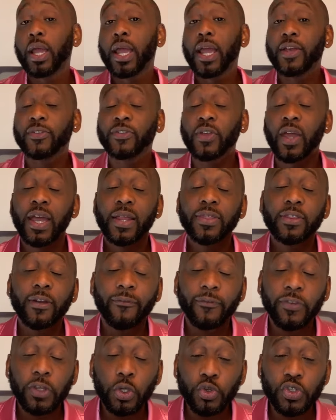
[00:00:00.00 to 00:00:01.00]
as the
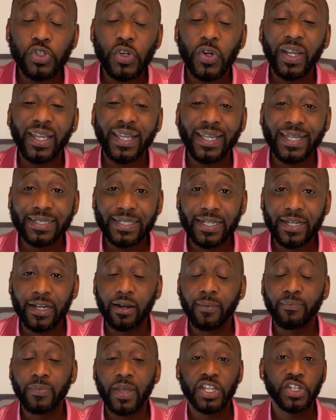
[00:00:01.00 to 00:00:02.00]
future
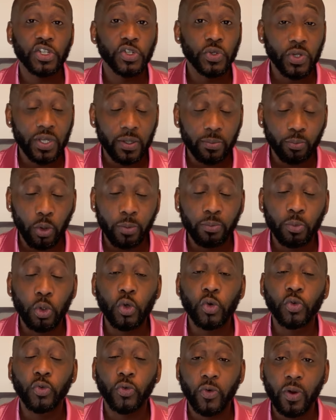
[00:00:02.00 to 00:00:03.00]
income that you can
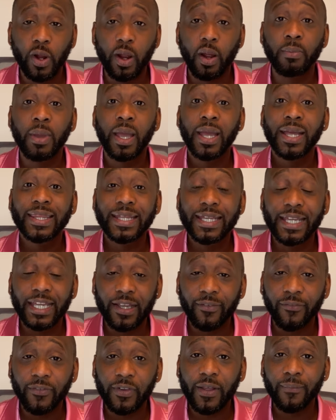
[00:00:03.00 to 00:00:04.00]
remove from the
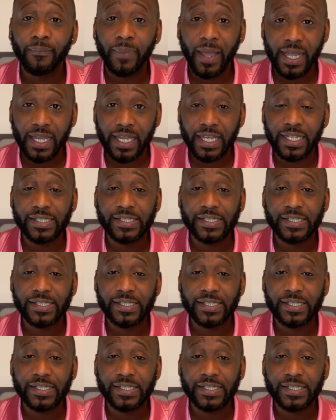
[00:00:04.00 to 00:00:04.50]
infinite banking